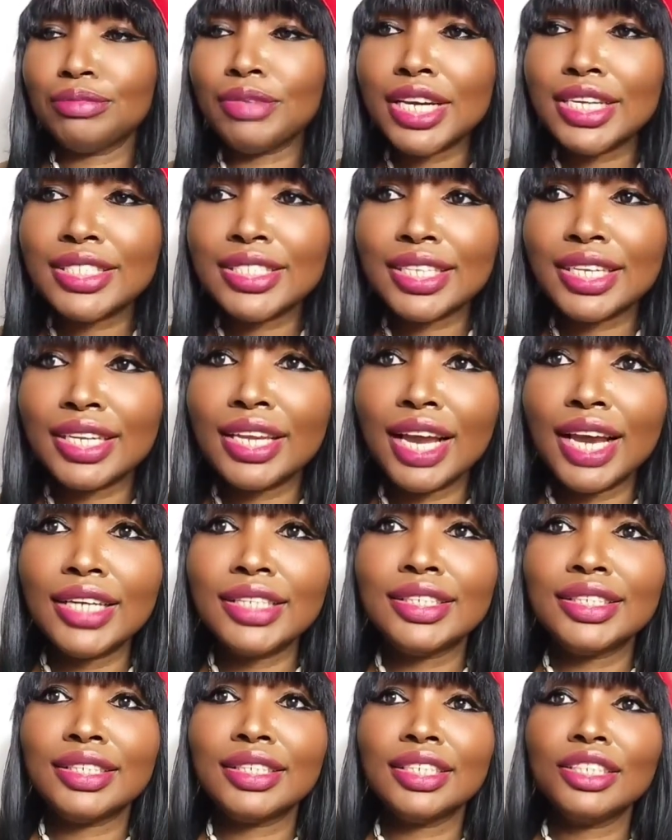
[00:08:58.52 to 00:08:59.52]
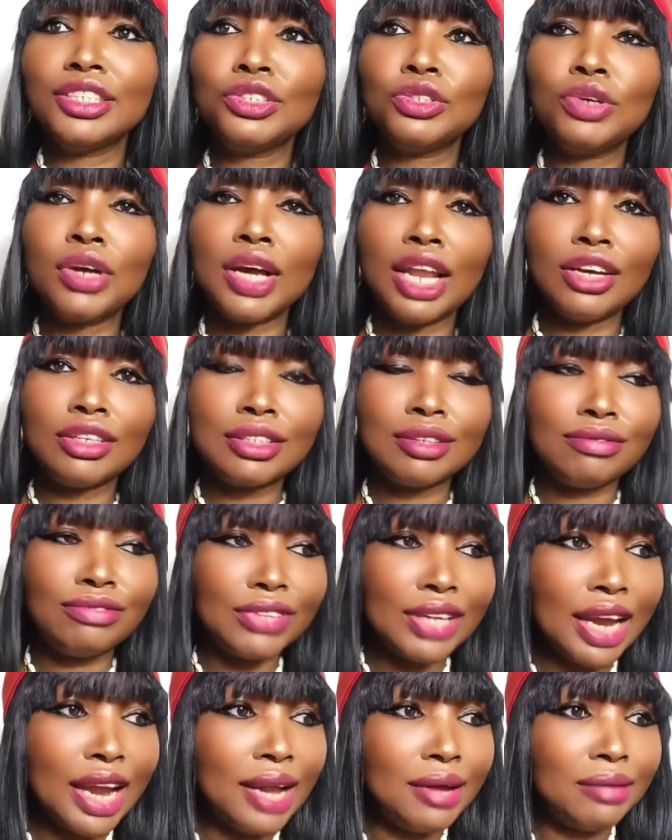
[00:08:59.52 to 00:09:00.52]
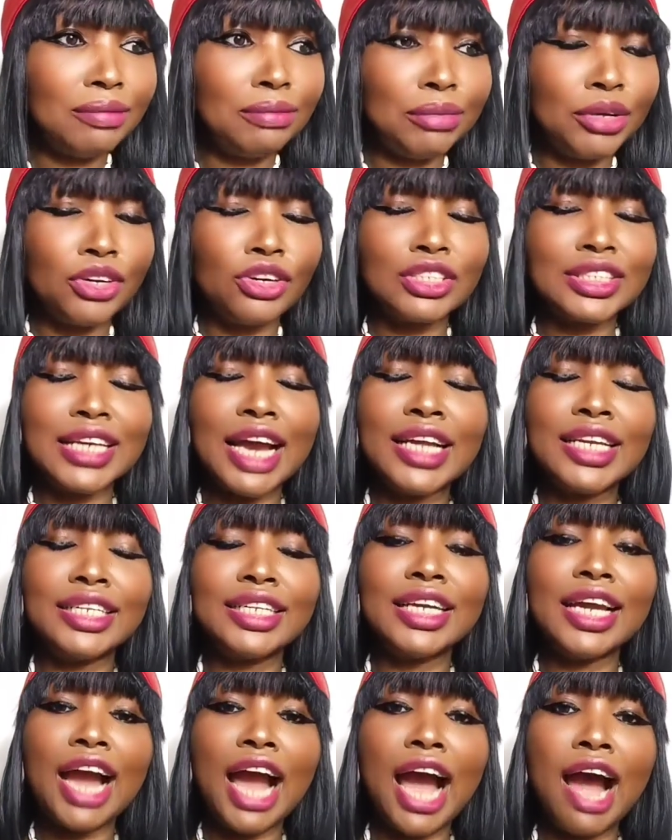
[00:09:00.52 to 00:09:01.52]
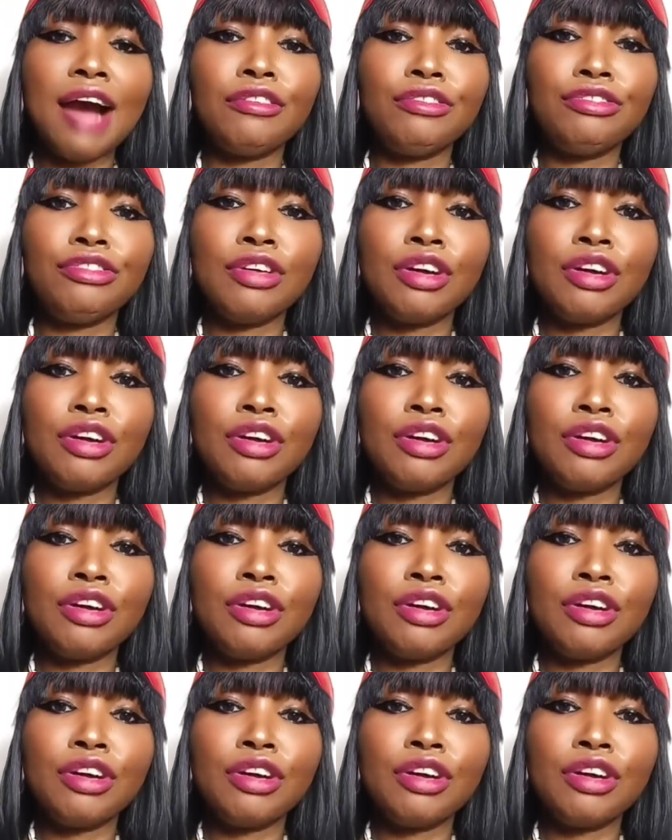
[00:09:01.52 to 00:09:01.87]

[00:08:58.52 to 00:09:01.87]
It delayed, it took a lot of time because I didn't have